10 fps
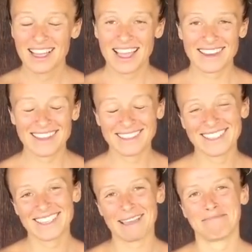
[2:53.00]
and at the
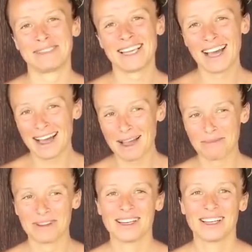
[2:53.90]
same
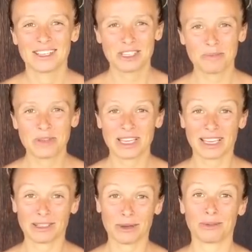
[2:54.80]
time Chippy
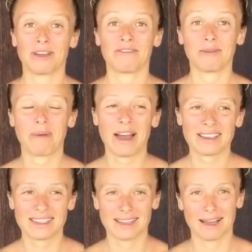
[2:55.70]
can go to a
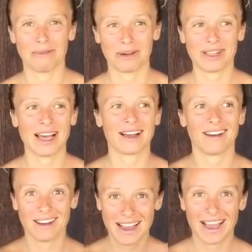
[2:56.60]
Vipassana, we were like,
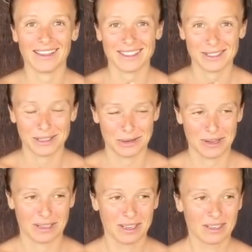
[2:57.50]
okay, let's do
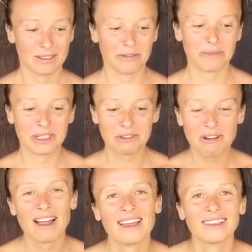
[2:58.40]
it. So we've been
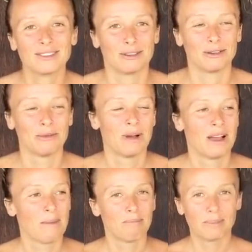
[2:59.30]
trying to
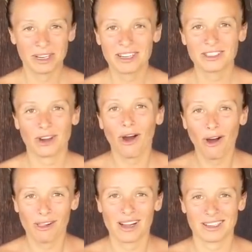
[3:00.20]
merge
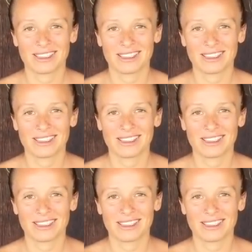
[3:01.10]
all our